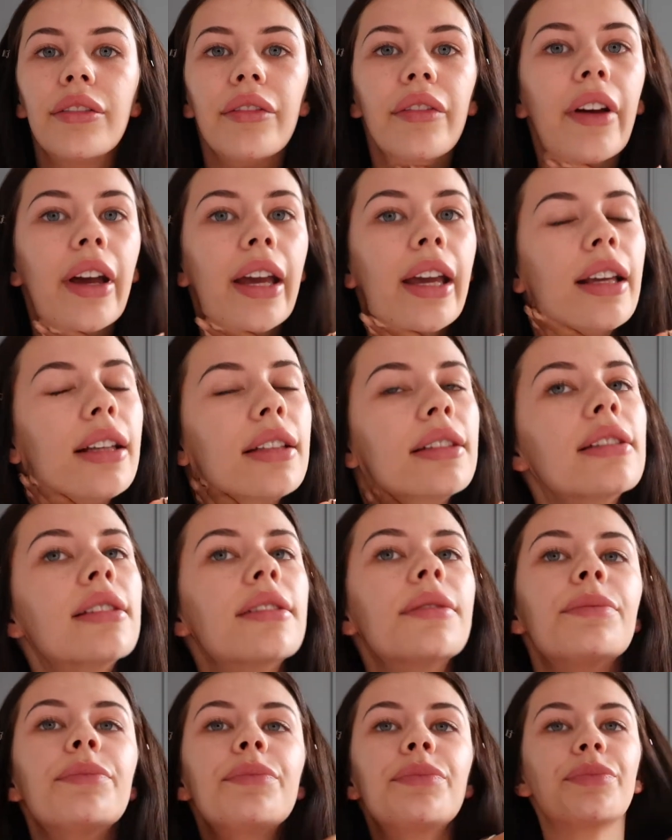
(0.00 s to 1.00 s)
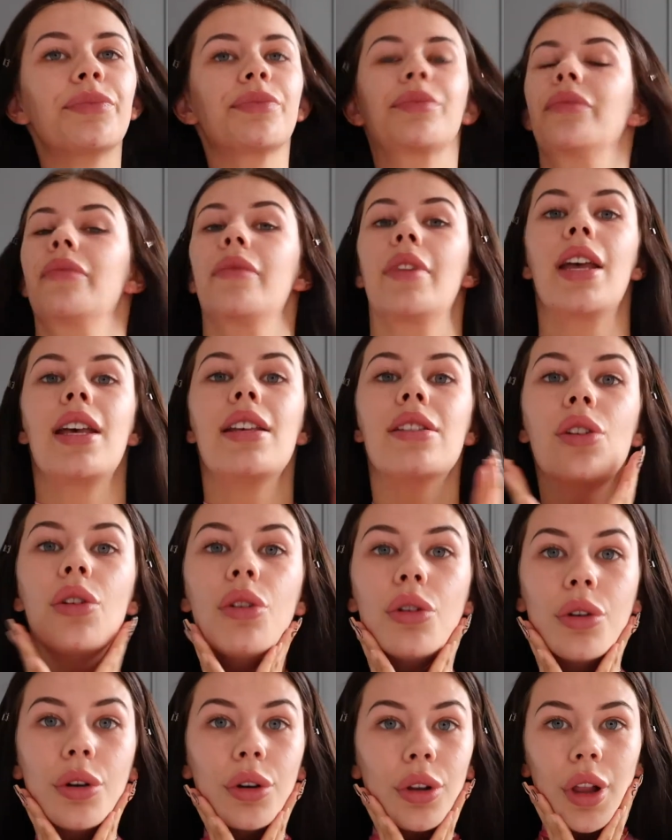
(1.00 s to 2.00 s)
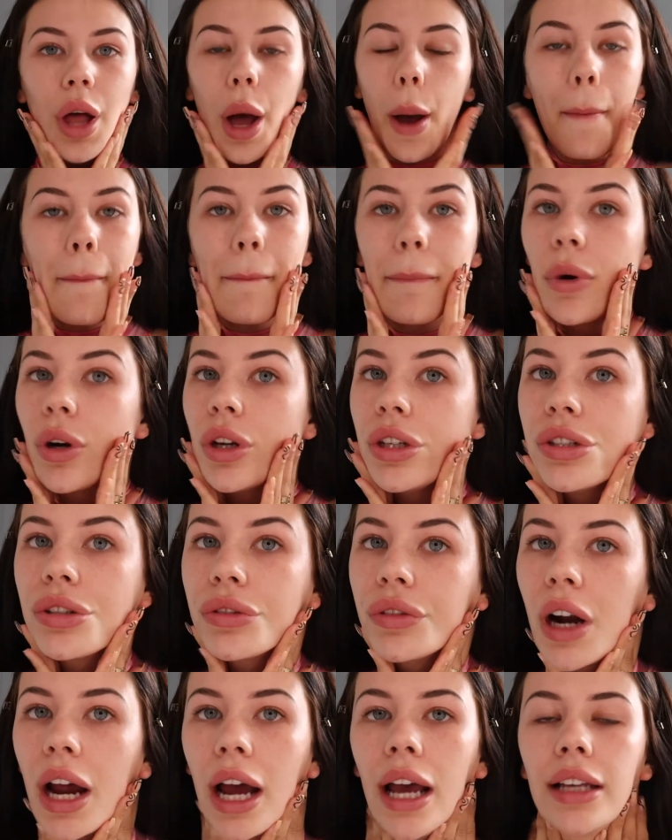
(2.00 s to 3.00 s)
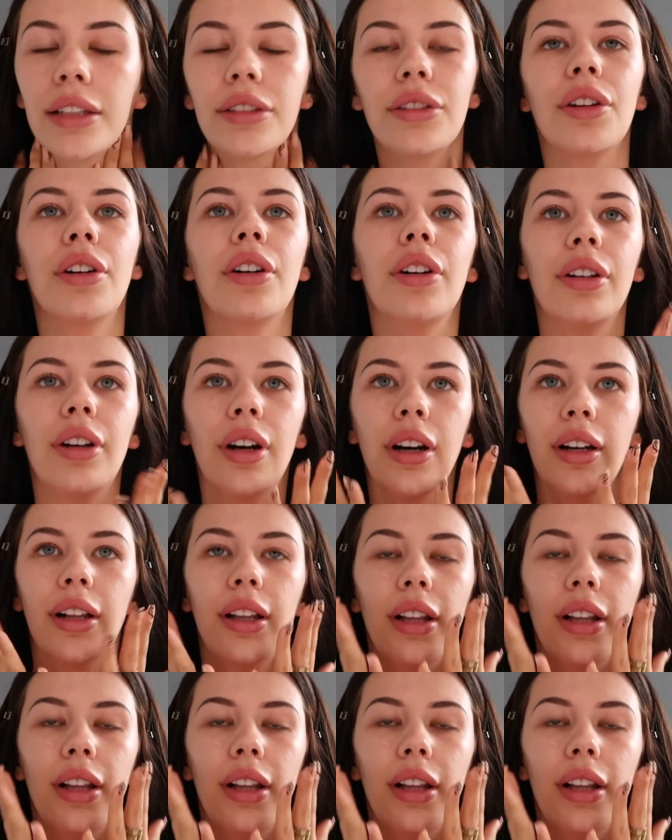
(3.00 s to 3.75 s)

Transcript: face is all moisturised. Oh,